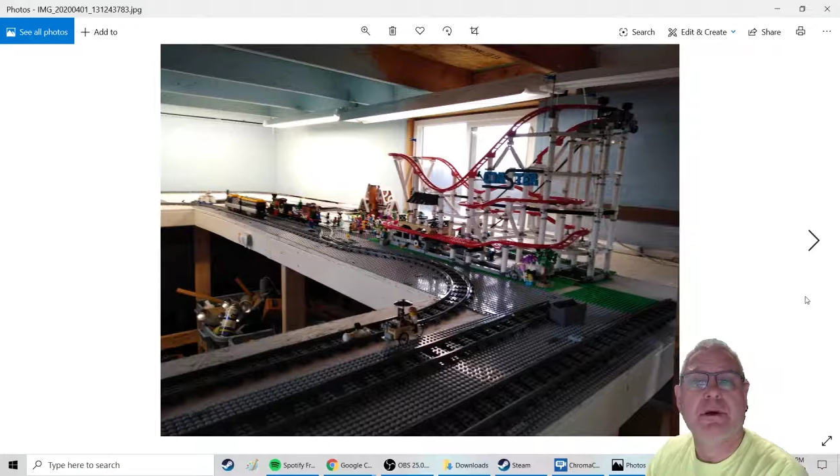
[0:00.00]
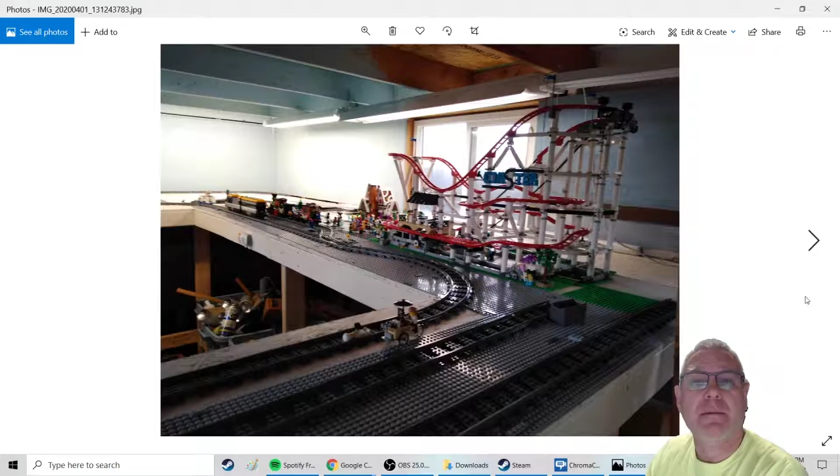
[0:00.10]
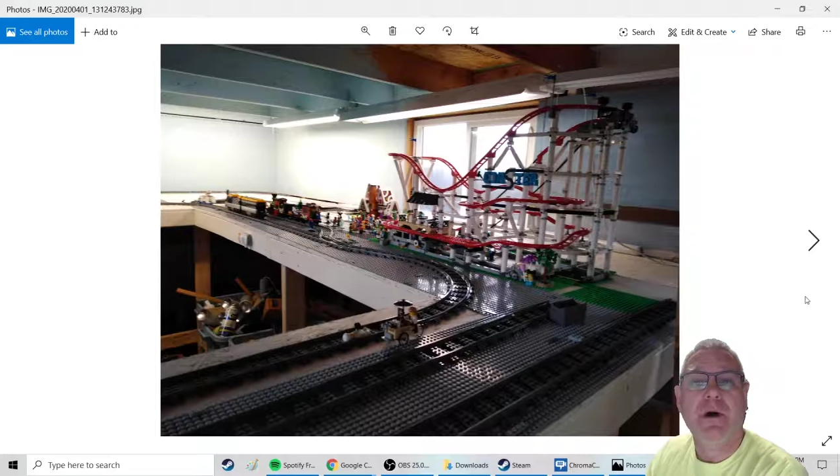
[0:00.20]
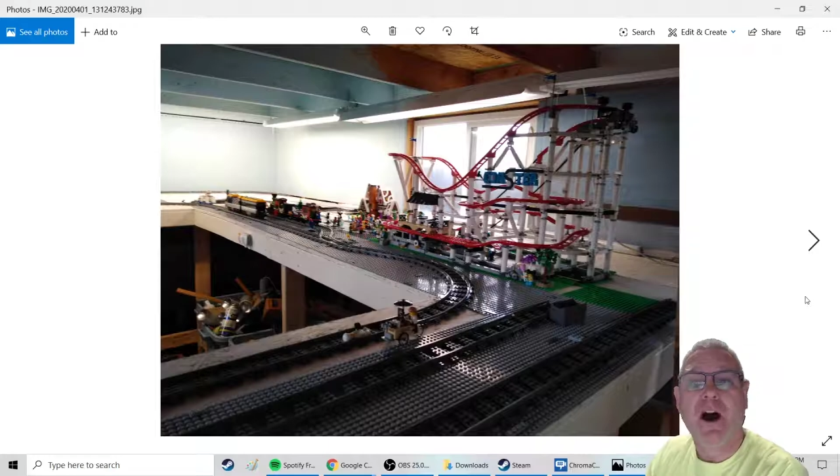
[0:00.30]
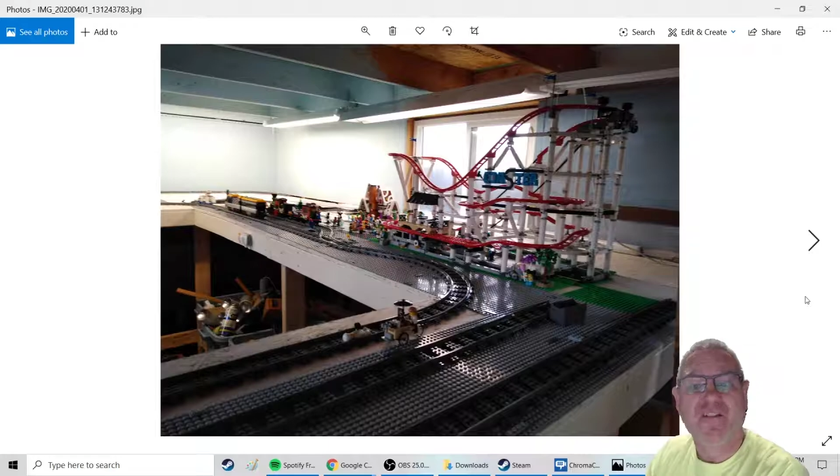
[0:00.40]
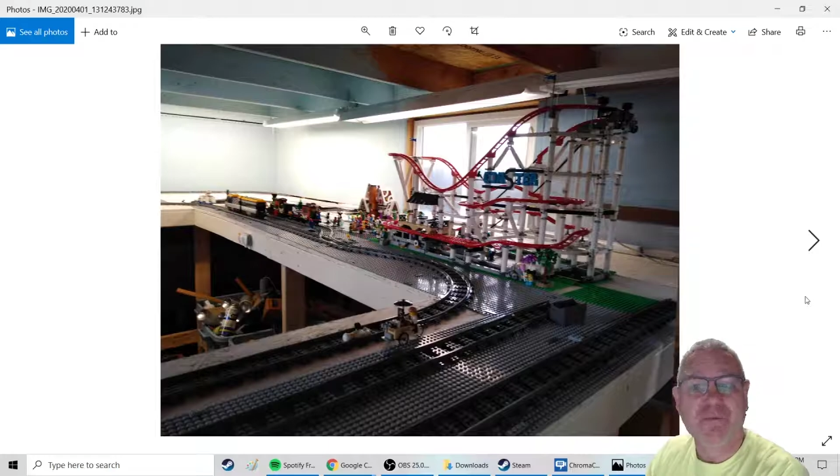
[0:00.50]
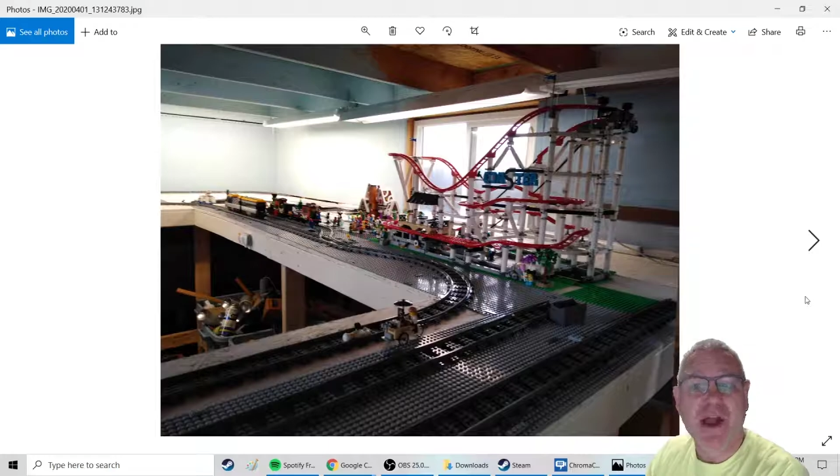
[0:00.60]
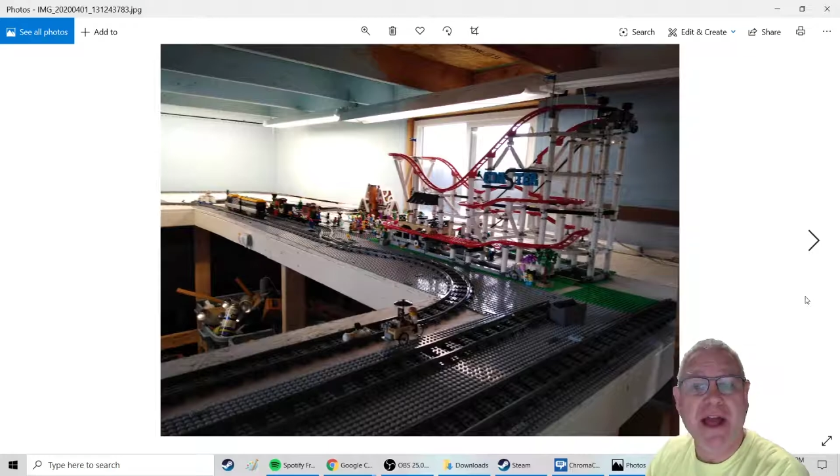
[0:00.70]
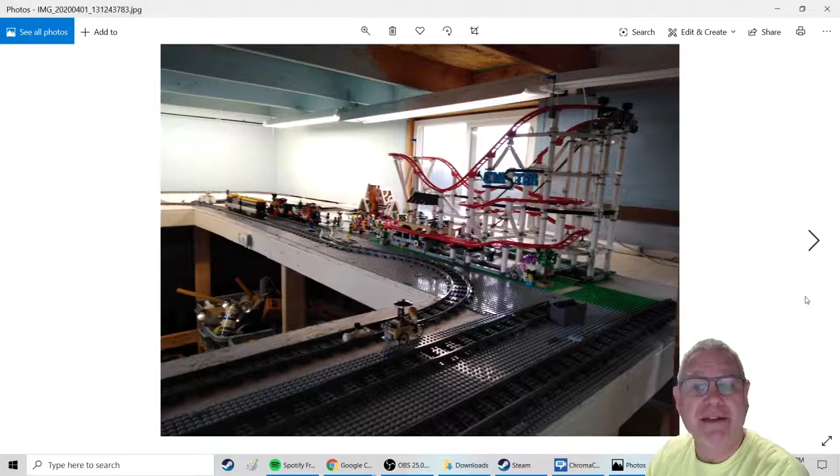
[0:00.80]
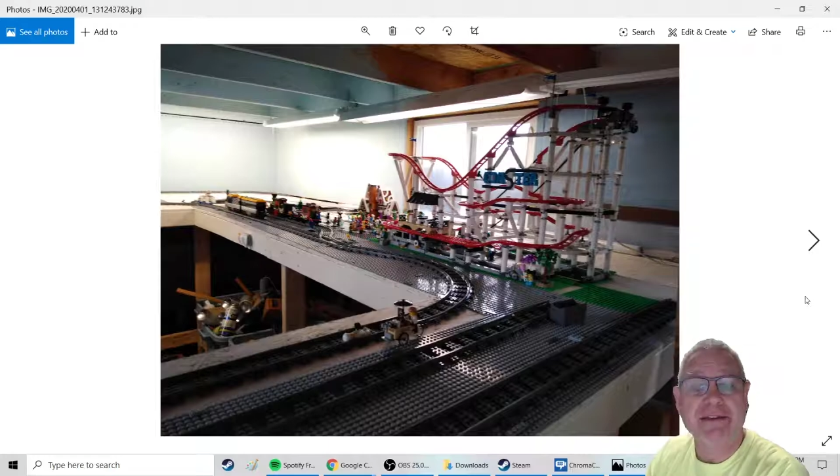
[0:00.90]

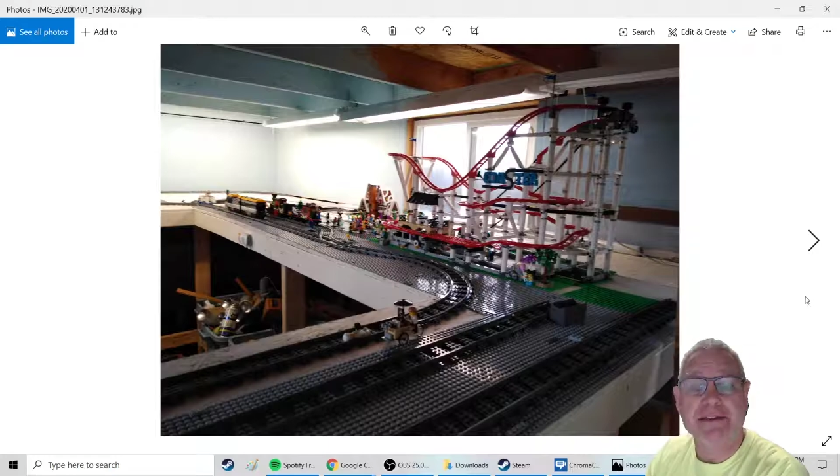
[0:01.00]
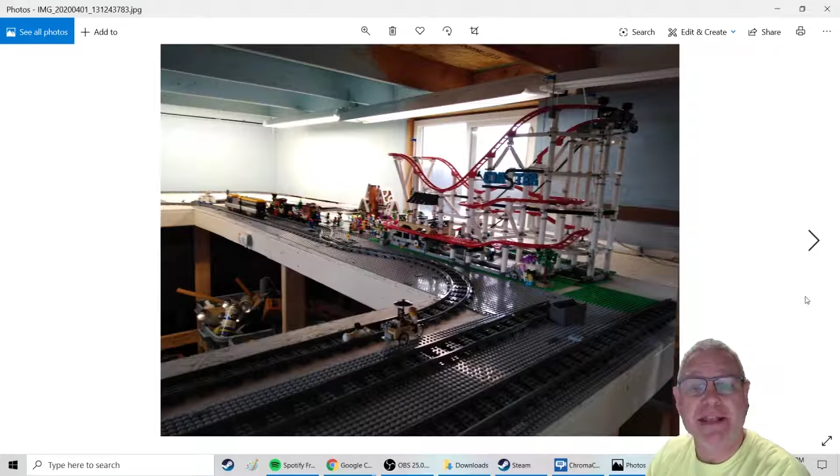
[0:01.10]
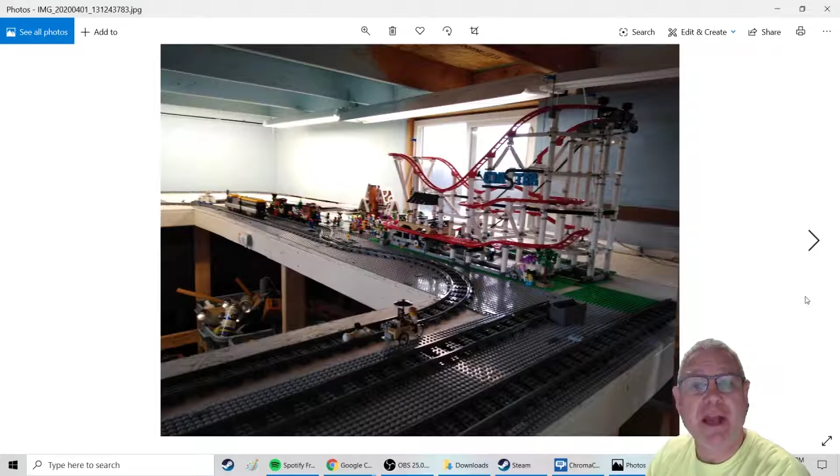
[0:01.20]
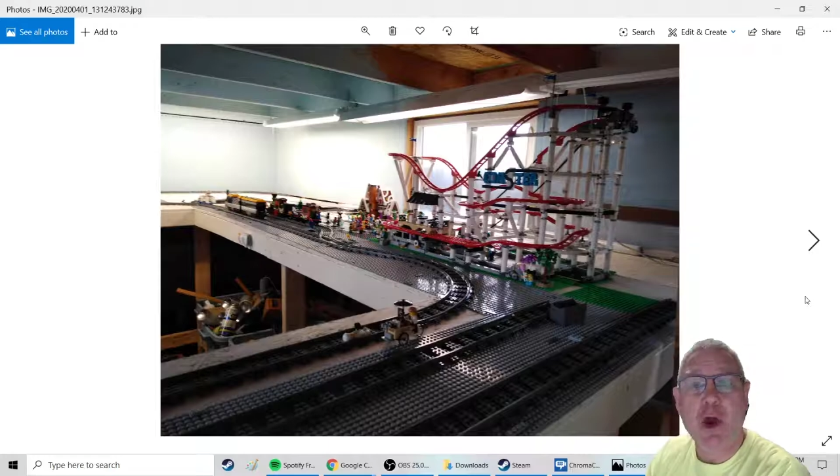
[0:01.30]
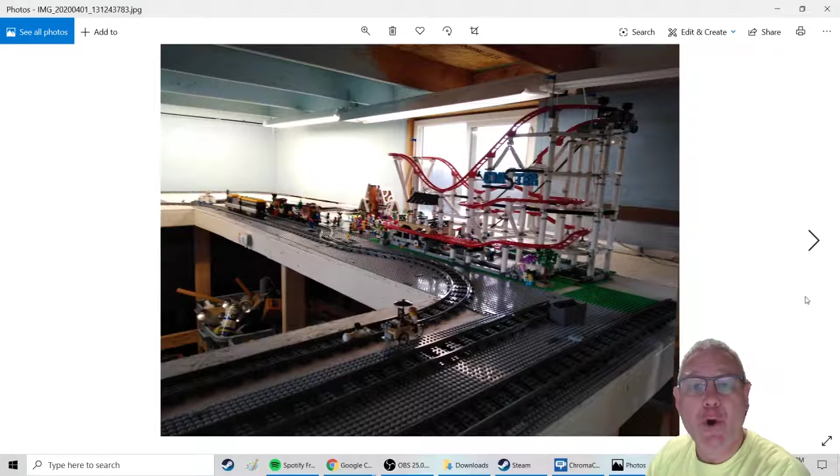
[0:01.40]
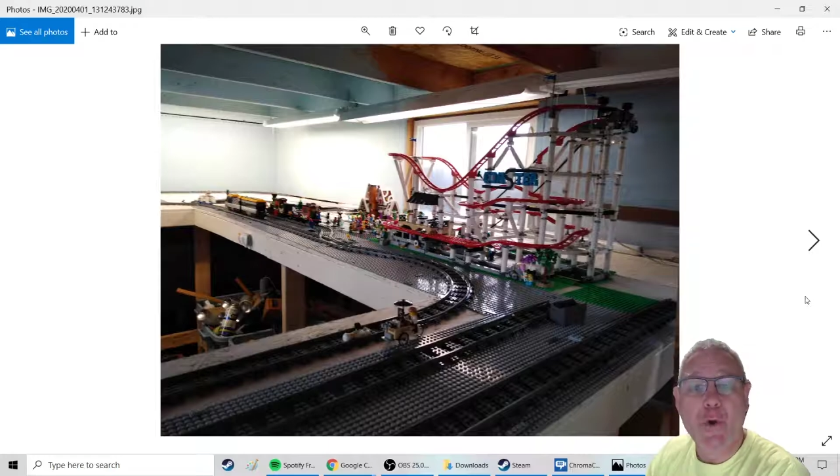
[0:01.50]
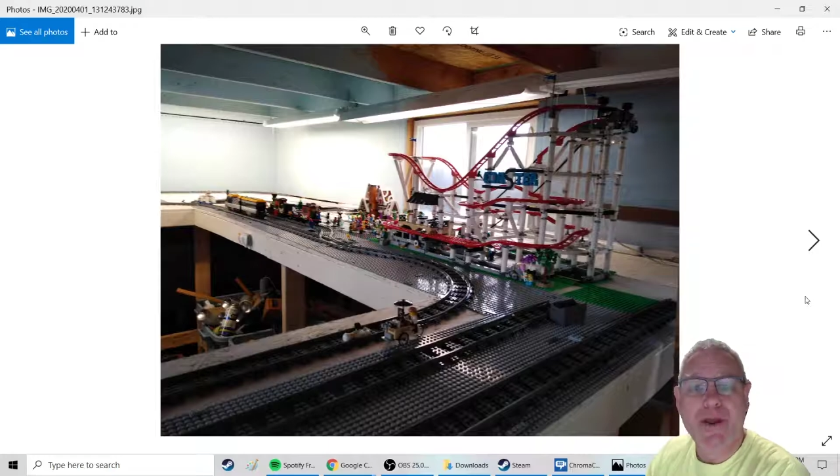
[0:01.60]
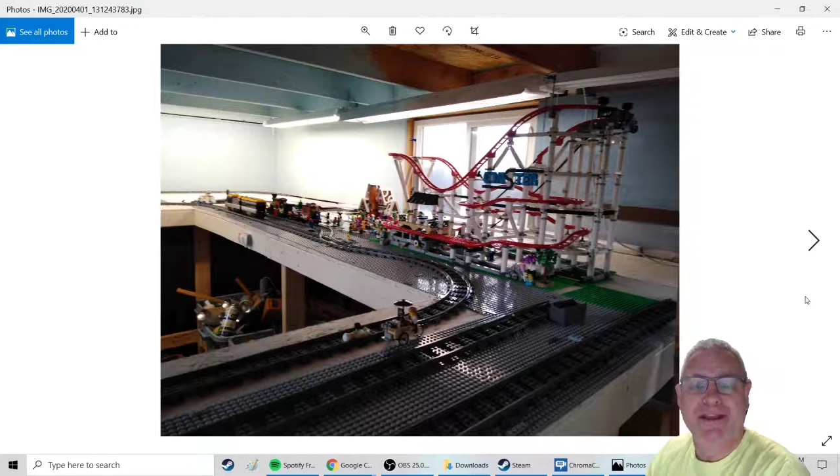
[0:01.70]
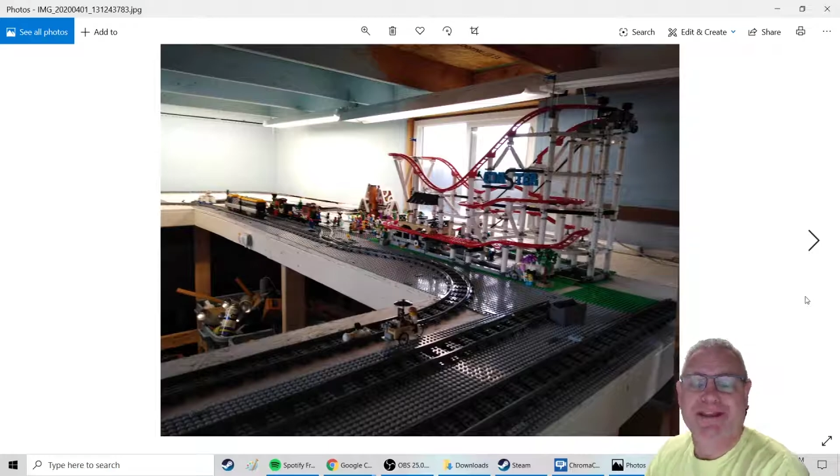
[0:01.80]
off-brand Lego,